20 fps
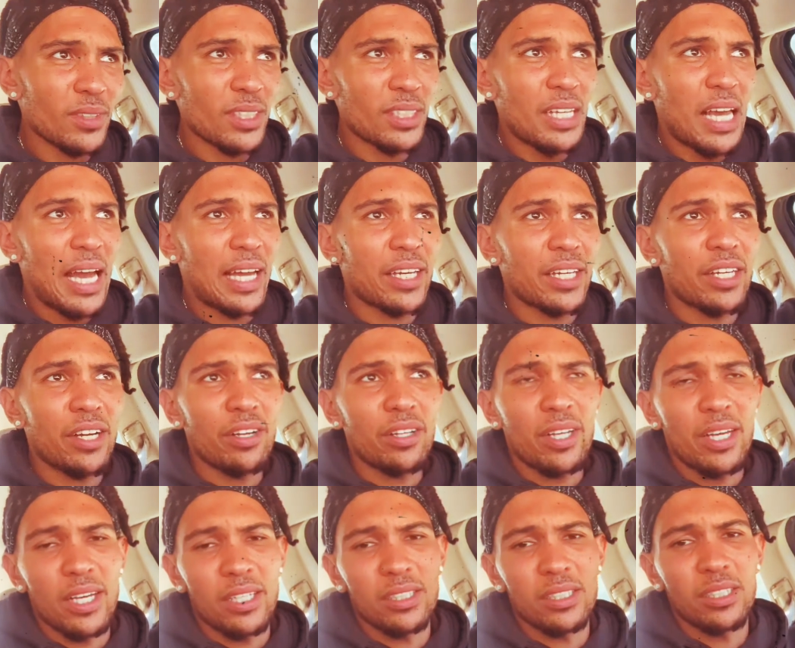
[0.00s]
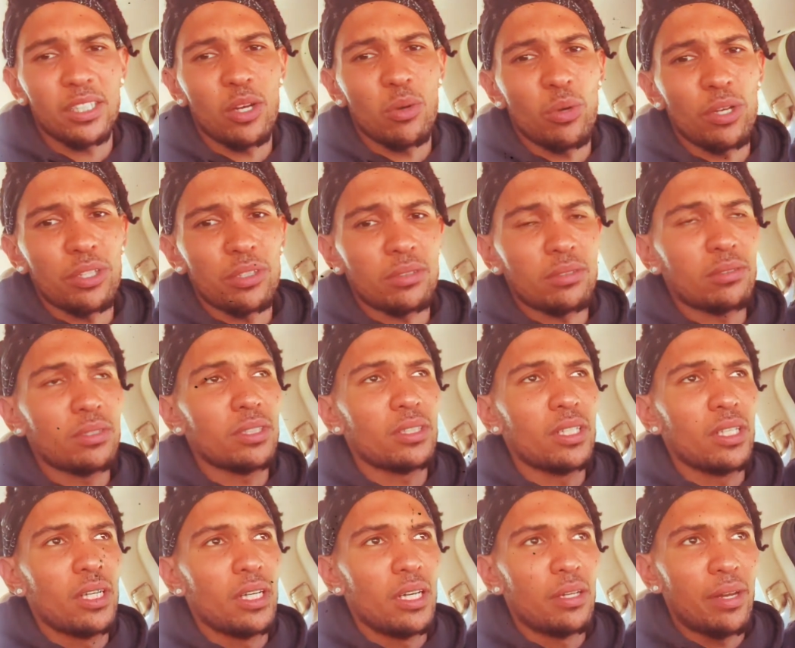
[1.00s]
I could care less, you know what?
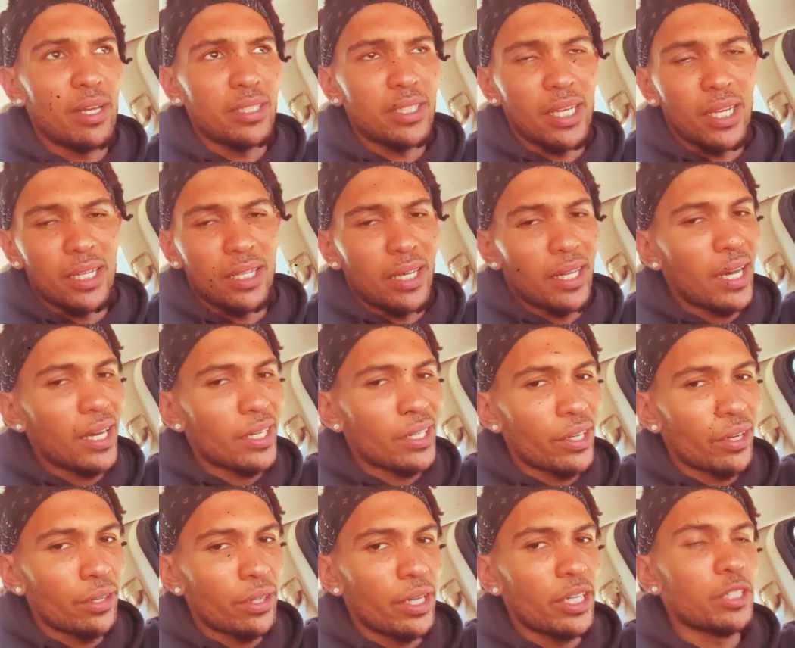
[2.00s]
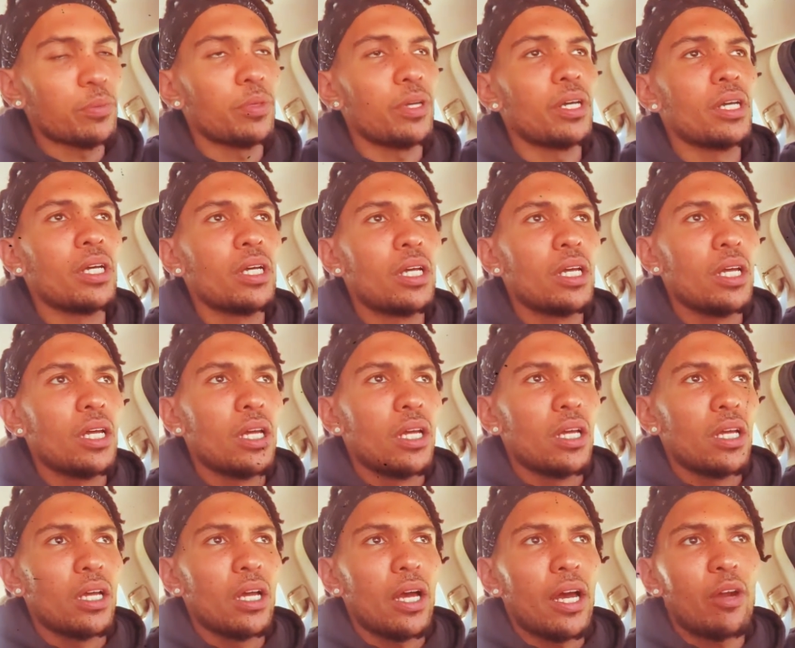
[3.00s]
I'm not saying like I could care less, but
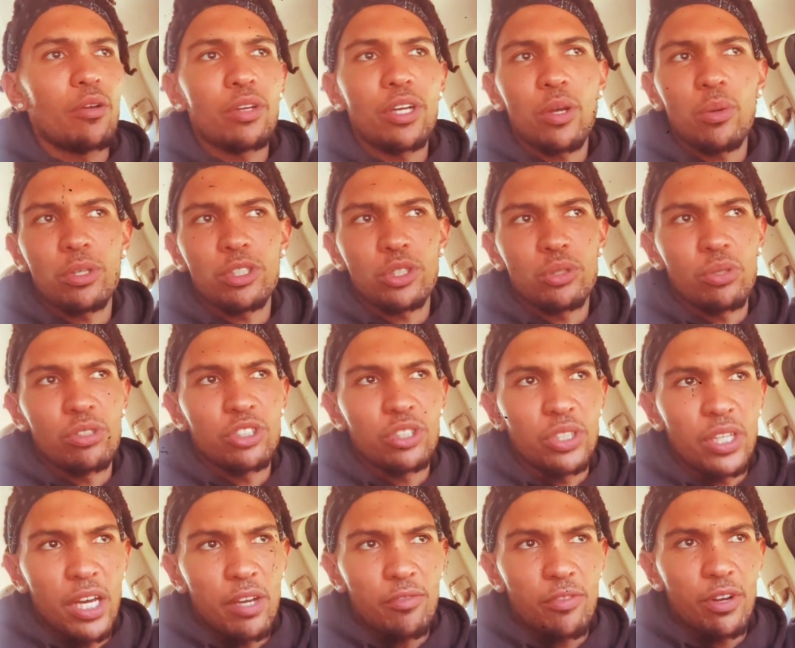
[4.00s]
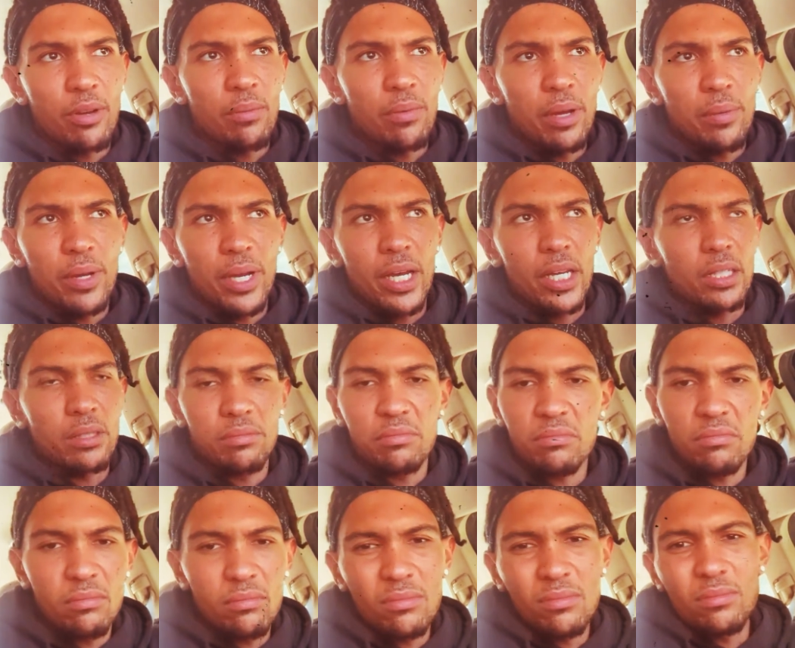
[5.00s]
I don't care what school she came from. I'm not
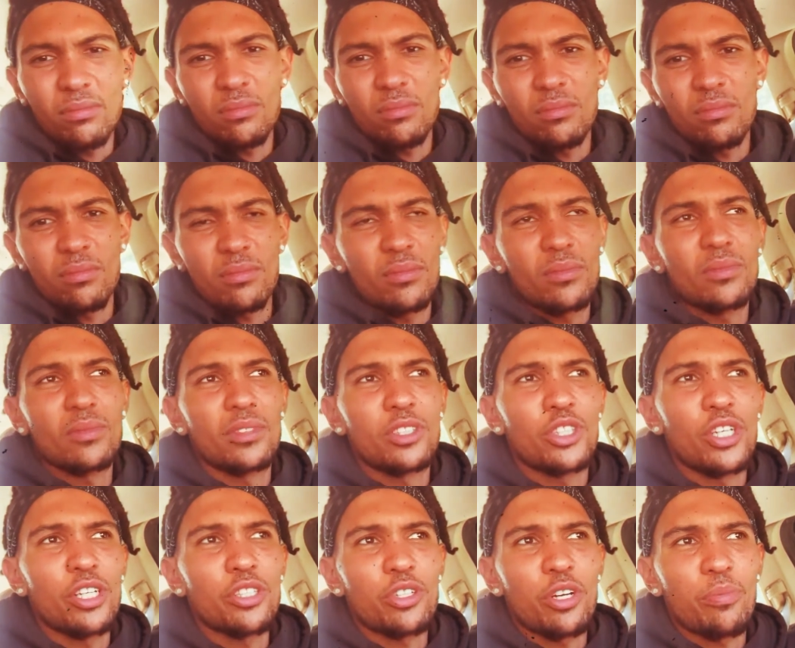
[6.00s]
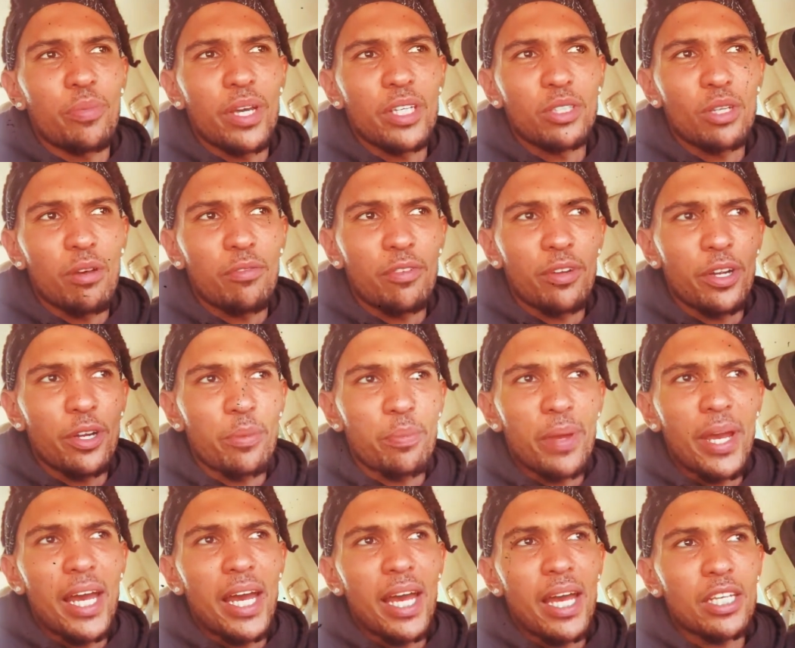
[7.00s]
judging her based off of her
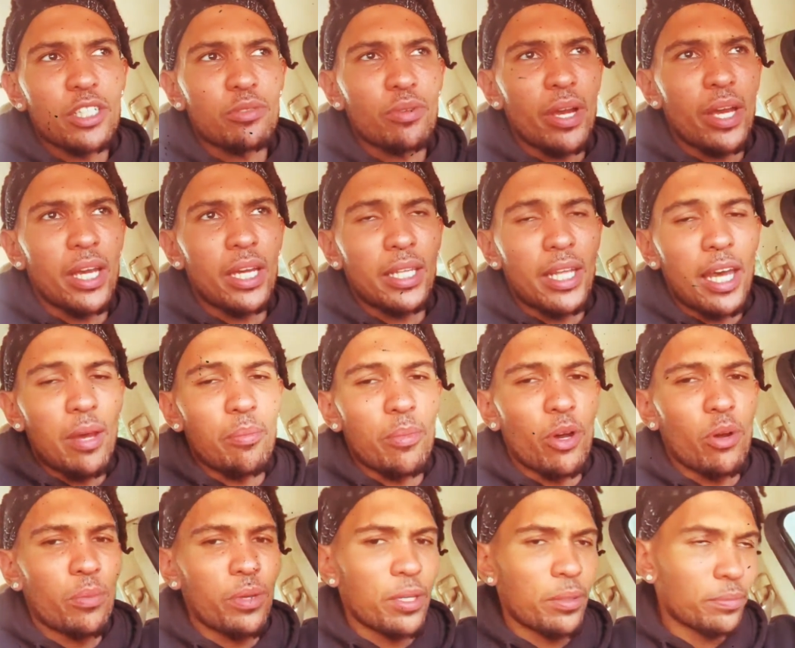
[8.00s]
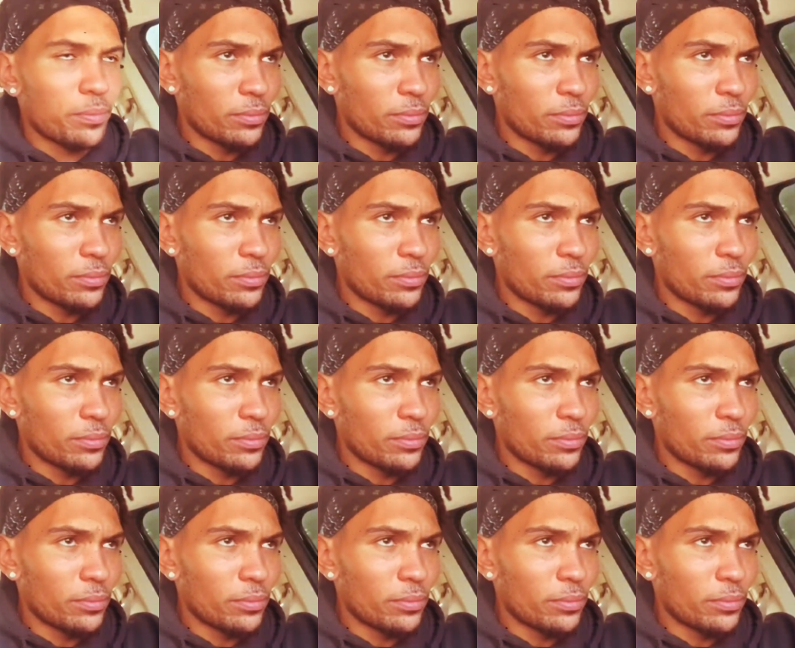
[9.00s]
past, right? In that moment,